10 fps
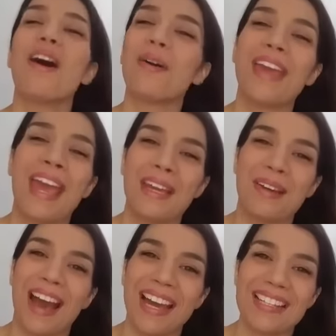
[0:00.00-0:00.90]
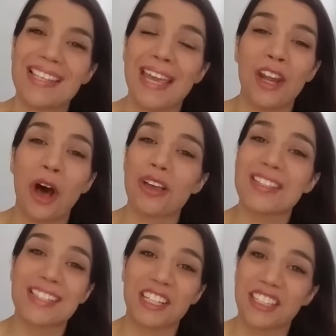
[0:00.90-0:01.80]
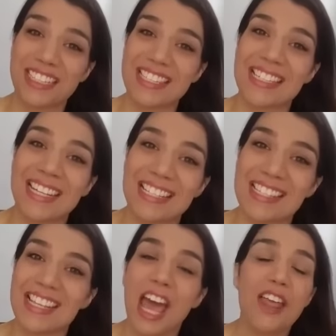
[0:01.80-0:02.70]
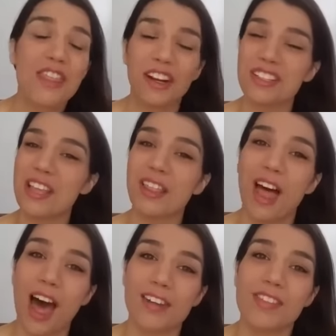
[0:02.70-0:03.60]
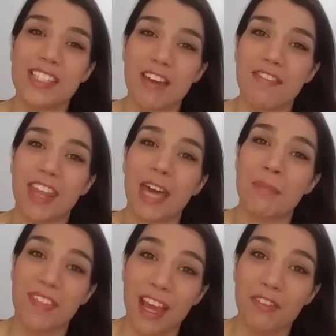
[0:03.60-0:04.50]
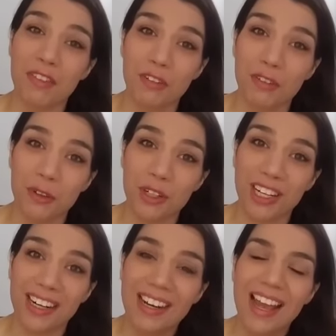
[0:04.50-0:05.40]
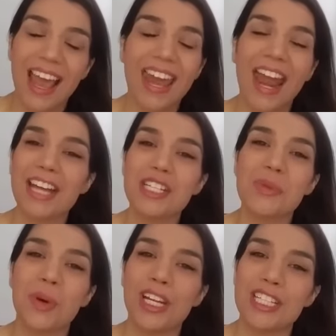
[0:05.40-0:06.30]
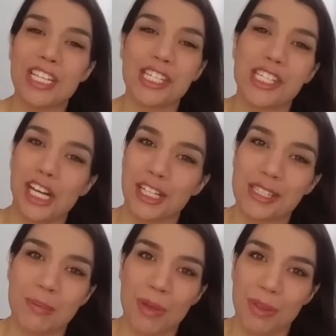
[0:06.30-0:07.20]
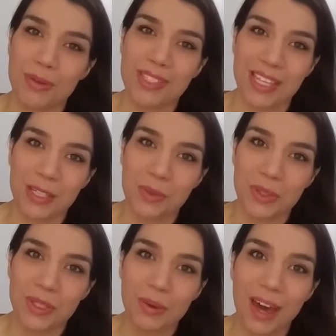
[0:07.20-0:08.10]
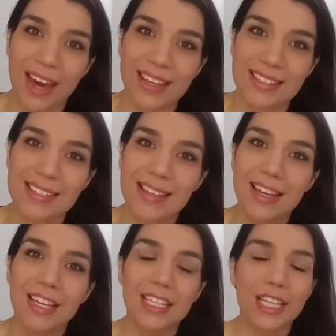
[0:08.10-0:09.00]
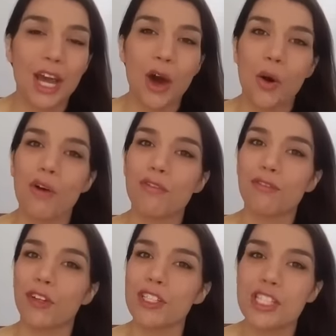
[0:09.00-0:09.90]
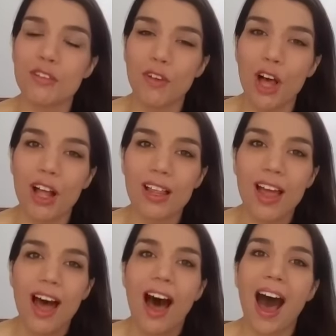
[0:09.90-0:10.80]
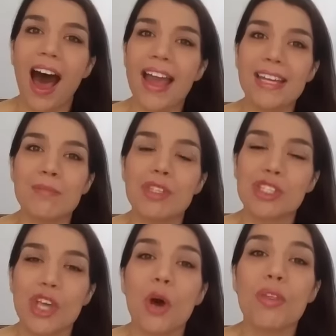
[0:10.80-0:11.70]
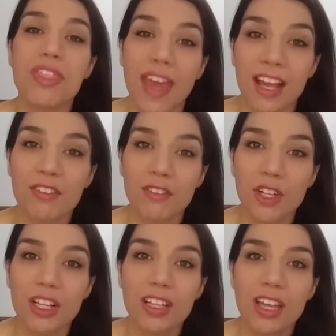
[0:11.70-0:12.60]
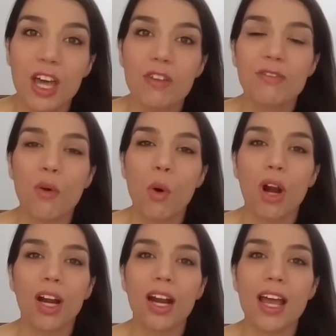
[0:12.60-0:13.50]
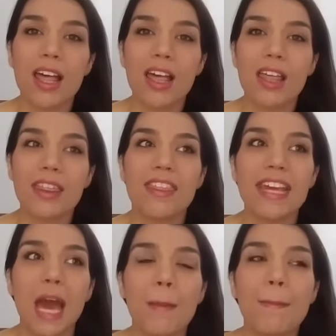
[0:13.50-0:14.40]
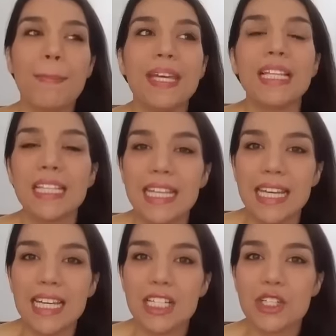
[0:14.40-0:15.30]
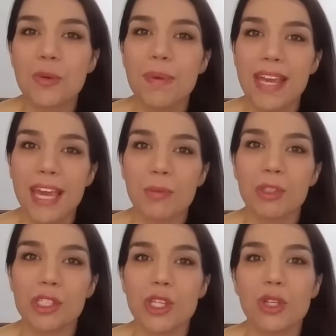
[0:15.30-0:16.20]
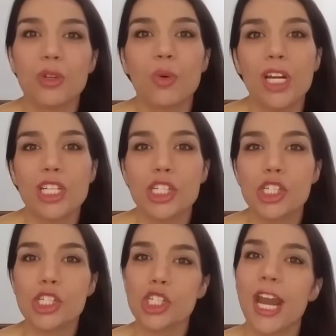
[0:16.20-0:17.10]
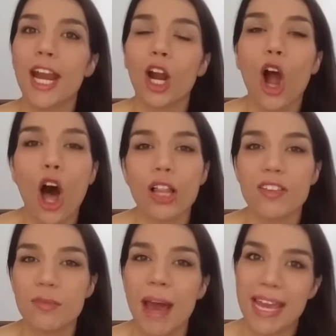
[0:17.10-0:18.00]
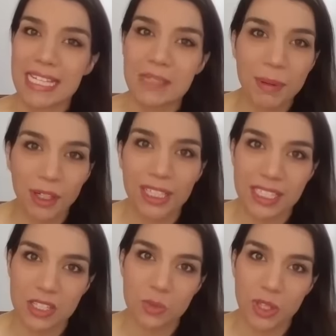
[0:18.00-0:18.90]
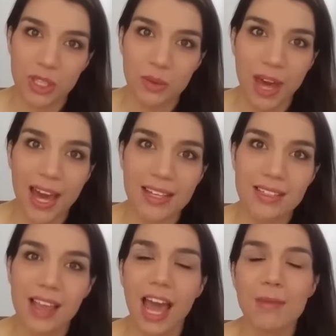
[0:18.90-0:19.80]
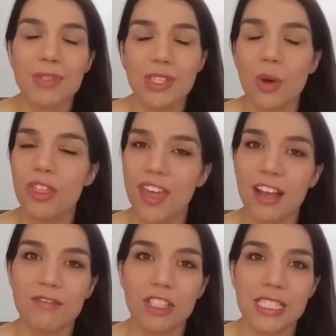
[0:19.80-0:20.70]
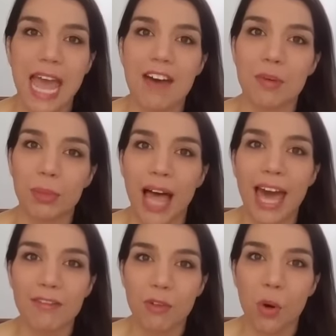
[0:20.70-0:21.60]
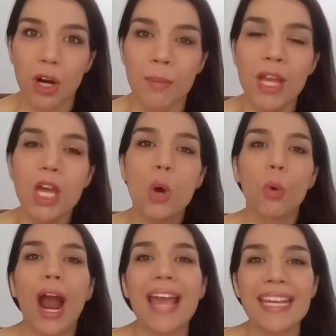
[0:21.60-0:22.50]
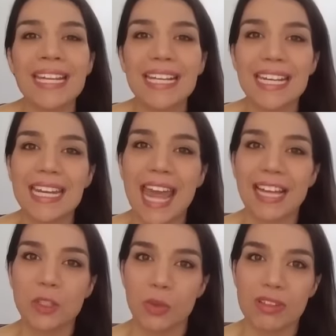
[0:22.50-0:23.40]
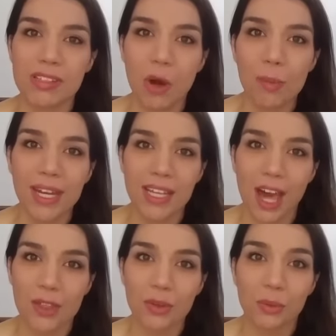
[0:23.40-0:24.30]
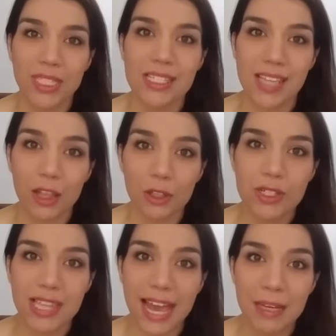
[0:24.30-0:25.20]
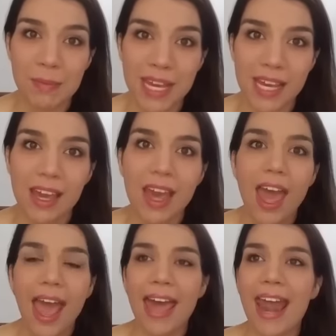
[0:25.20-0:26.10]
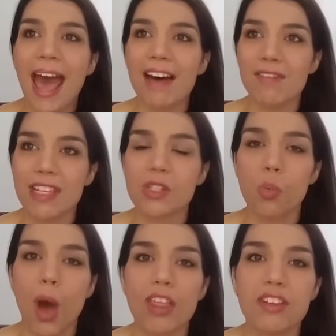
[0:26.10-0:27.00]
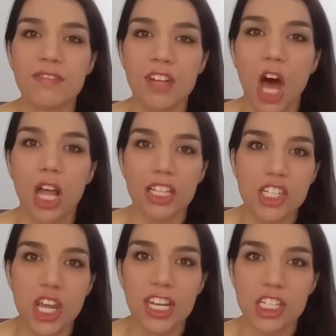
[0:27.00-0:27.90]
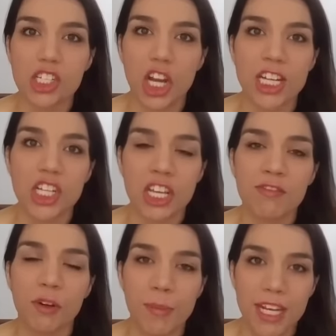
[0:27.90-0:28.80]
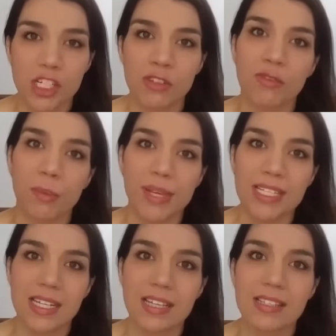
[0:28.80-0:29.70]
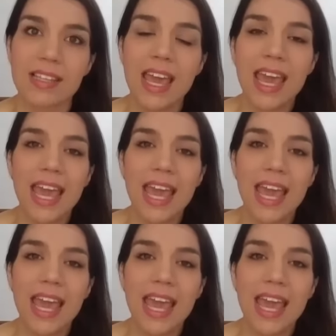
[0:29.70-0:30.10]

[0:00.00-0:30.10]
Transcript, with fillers: Okay, you guys, in all seriousness, there is a lot of stuff that I'm thankful for, and I just wanted to share some of those things with you guys. You know, first of all, I am so thankful for the ability to be able to share all of my experiences with you guys. I'm so thankful to have a platform where I can connect with so many other resellers like me and have this wealth of knowledge and exchange information for business.